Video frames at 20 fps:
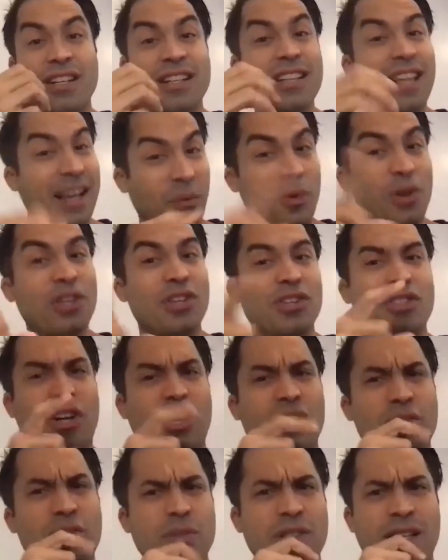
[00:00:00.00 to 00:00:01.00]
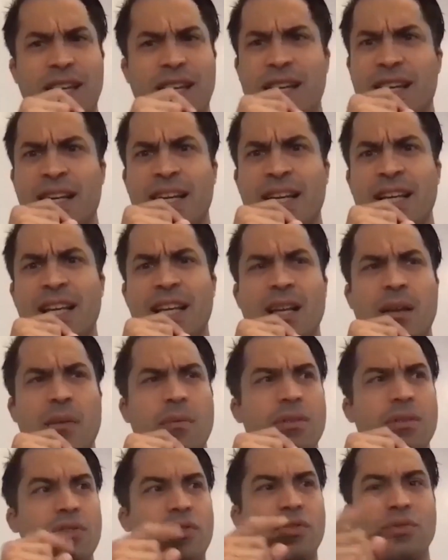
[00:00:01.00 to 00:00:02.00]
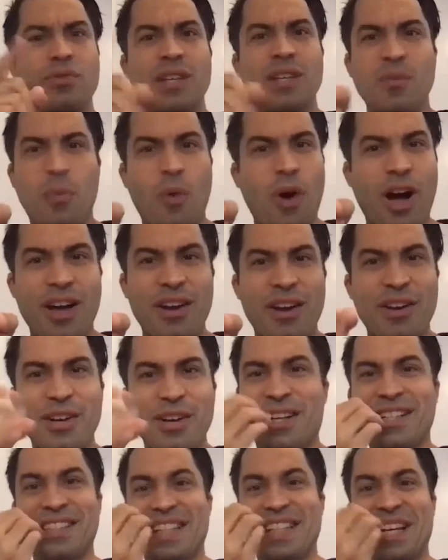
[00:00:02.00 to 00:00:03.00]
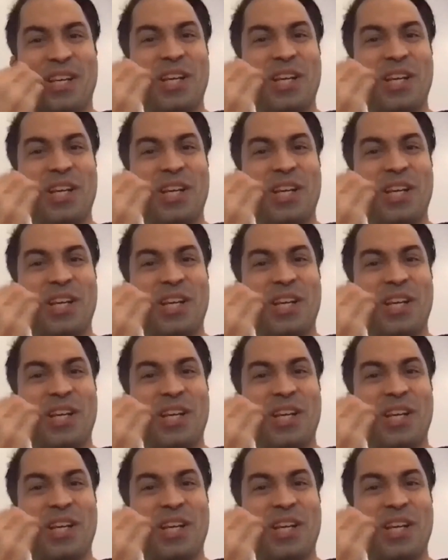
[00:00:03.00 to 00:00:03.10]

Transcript: Like, one of the sharks was like, do you need water? Because I